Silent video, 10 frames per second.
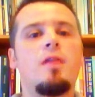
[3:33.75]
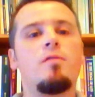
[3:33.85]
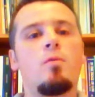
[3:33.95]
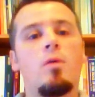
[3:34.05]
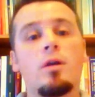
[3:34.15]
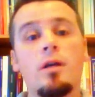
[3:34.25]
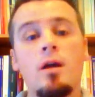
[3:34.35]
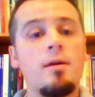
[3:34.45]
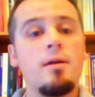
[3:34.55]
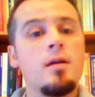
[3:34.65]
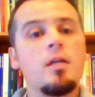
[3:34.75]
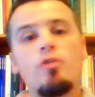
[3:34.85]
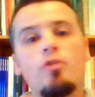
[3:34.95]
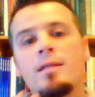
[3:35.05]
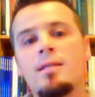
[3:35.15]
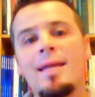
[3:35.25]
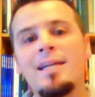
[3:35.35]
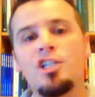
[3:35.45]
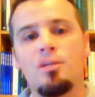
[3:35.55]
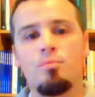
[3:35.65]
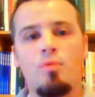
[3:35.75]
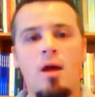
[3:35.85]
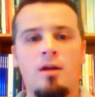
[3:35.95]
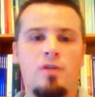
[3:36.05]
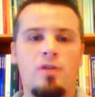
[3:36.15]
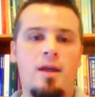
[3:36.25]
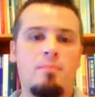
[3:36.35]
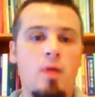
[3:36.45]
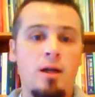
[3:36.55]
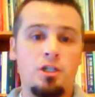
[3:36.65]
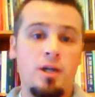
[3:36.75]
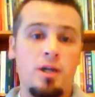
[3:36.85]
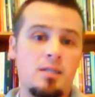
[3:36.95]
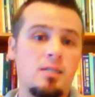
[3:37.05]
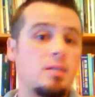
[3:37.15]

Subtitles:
if you're working on translation projects,